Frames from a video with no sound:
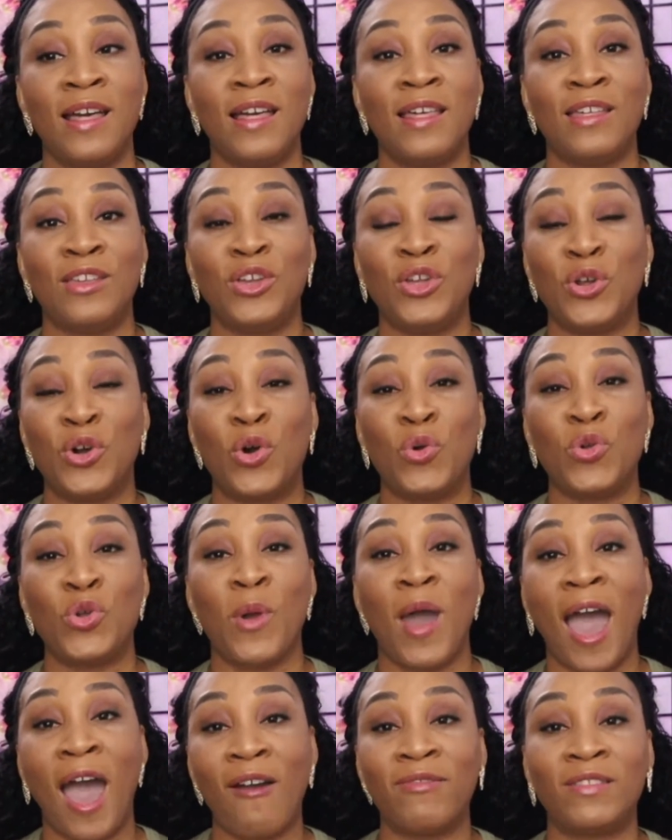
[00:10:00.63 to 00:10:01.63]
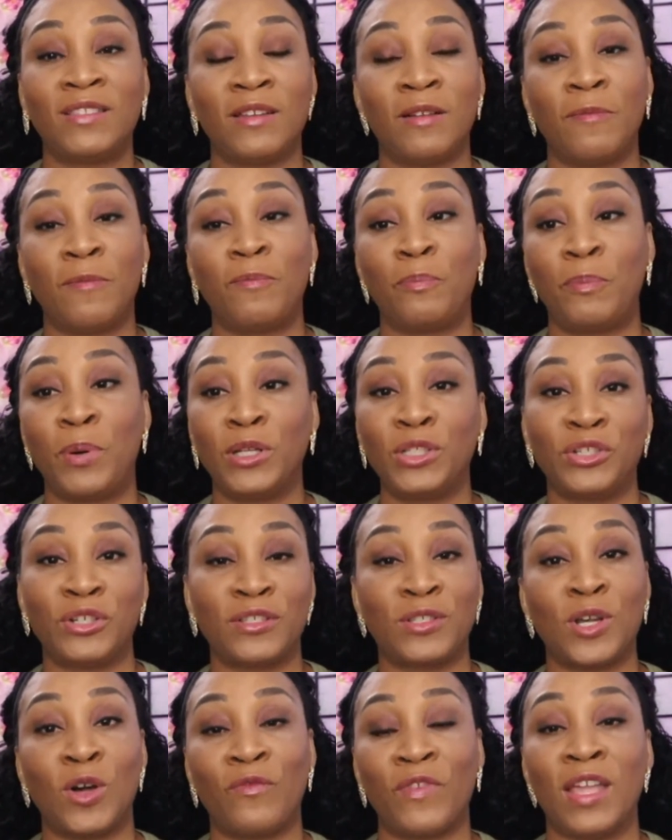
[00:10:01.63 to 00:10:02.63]
You know, you have to put
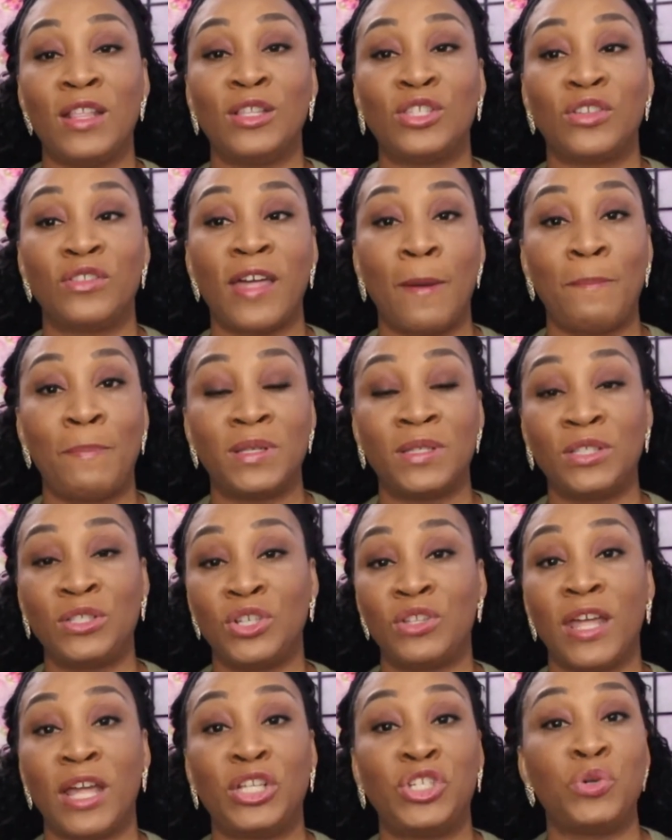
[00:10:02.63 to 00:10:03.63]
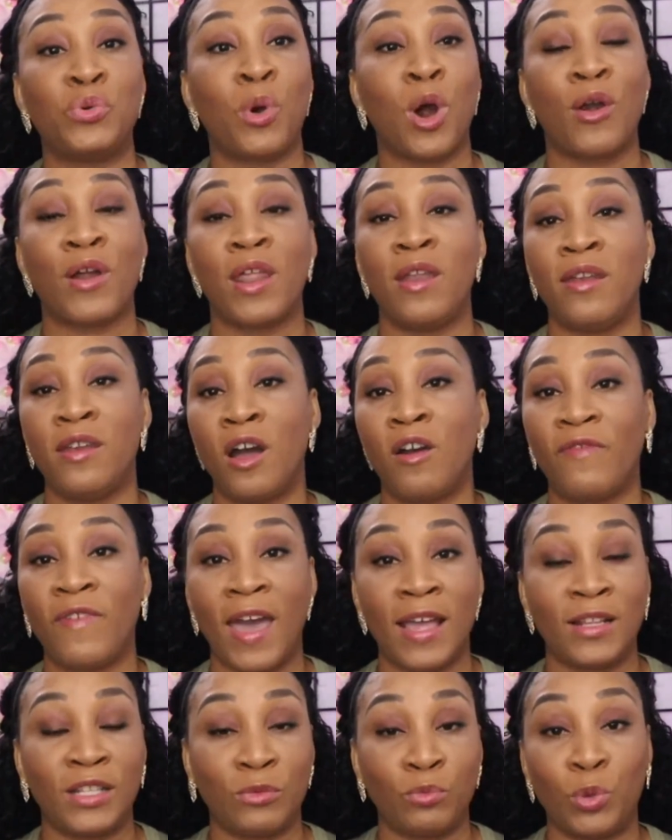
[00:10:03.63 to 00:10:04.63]
yourself into that position that you are enough
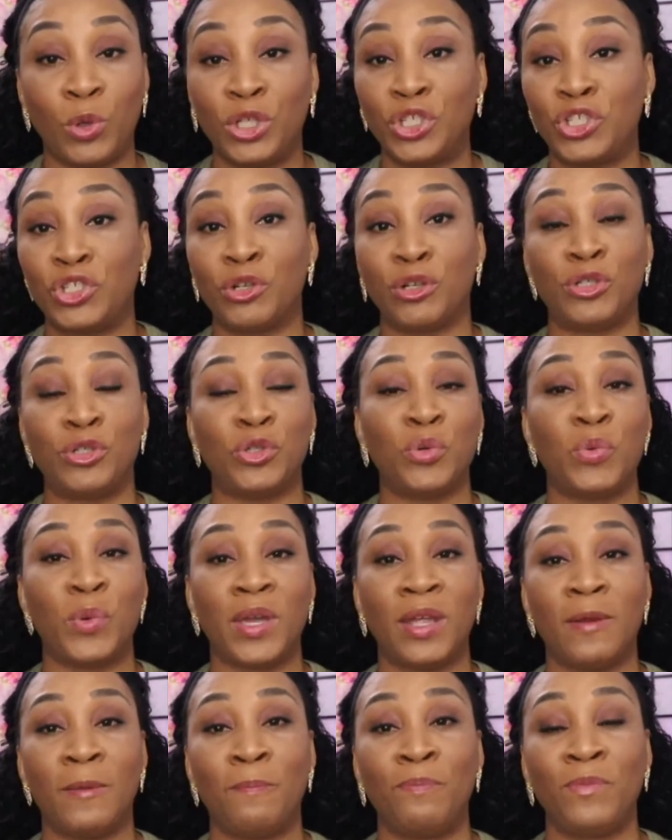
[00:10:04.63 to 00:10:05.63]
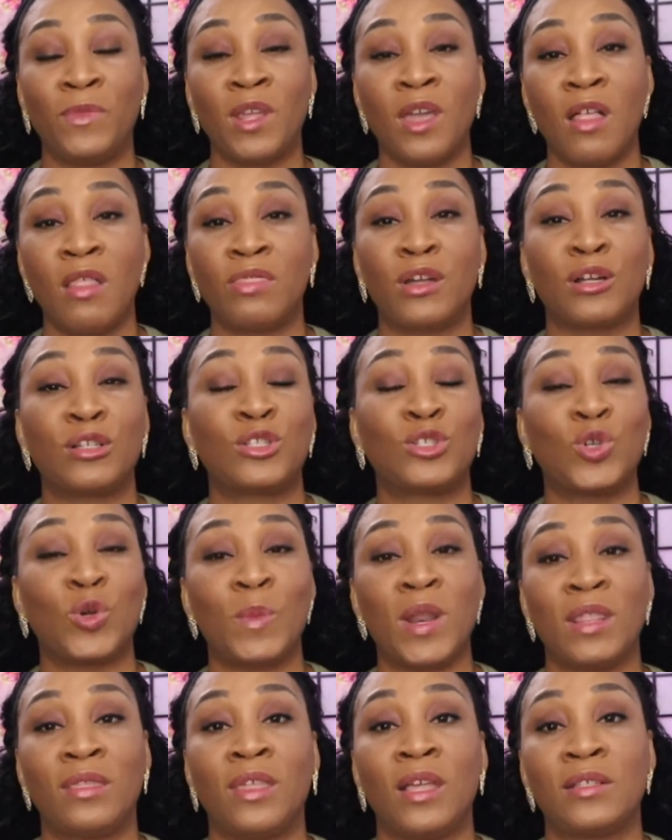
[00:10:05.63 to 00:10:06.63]
at what you're doing. There's so
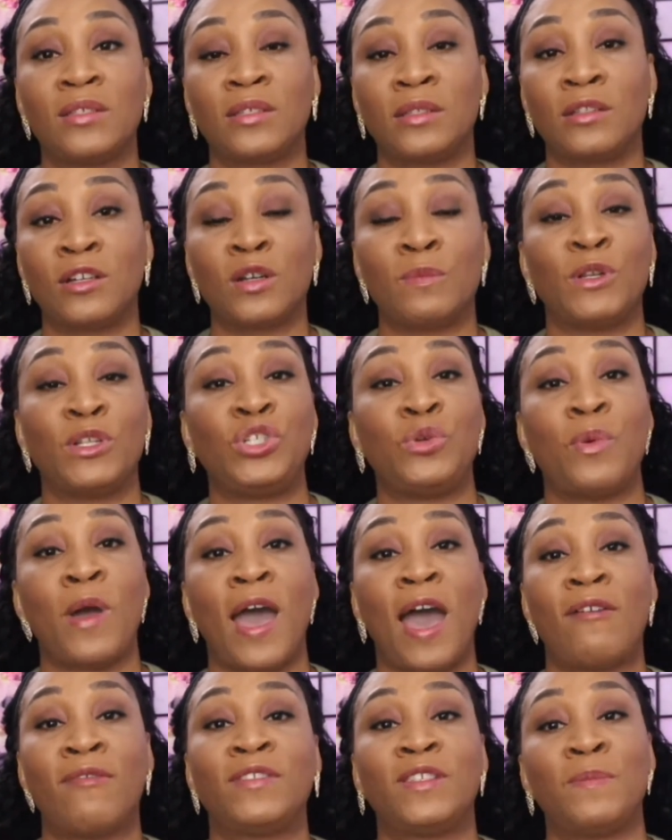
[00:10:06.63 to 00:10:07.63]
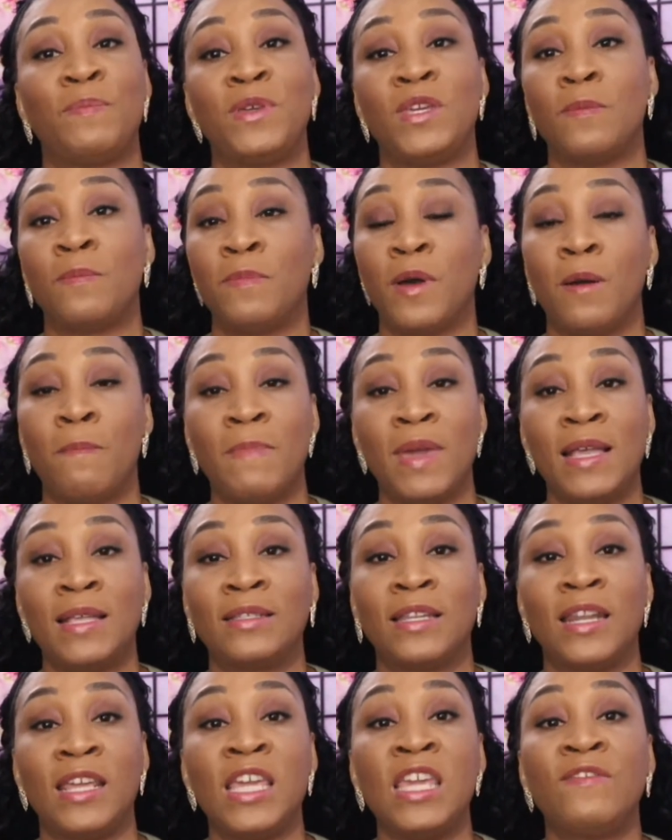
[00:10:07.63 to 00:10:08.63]
many things to learn, but you have to be
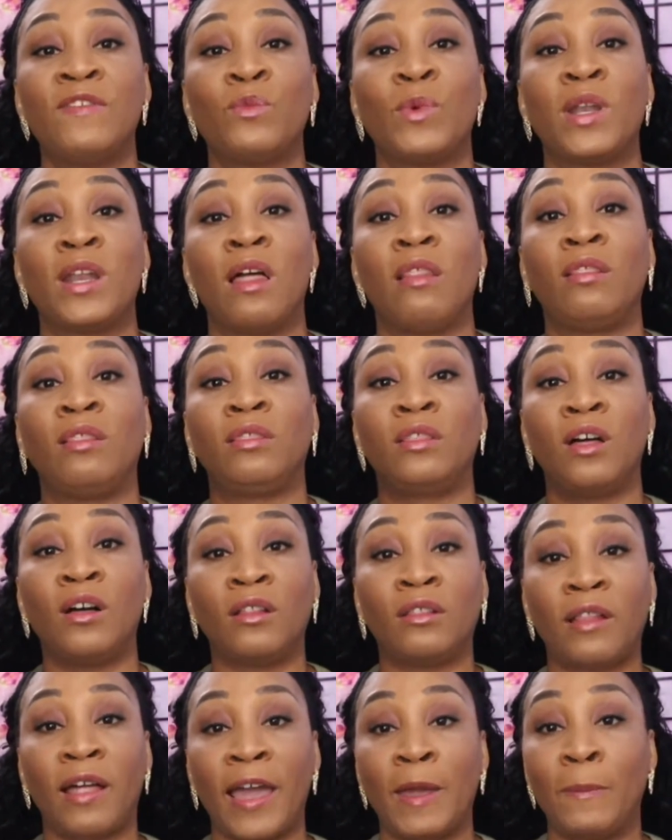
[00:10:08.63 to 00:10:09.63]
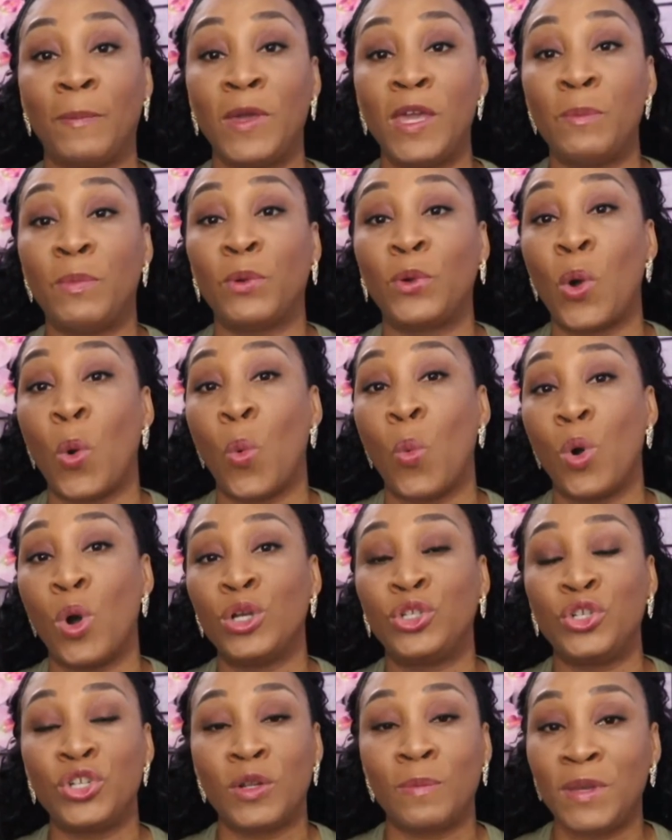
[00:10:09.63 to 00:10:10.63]
amazing. Even when it looks like people don't
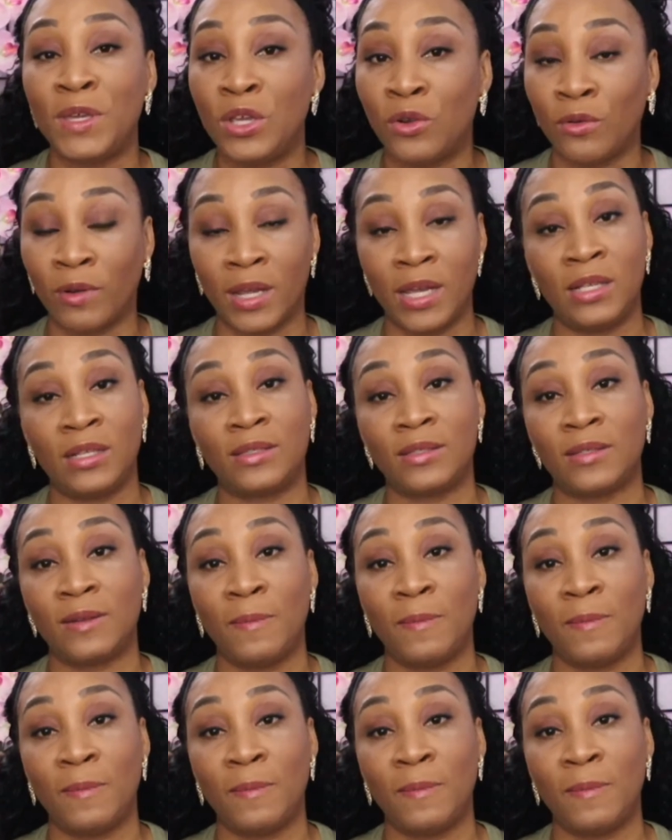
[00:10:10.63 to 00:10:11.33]
want you to be great.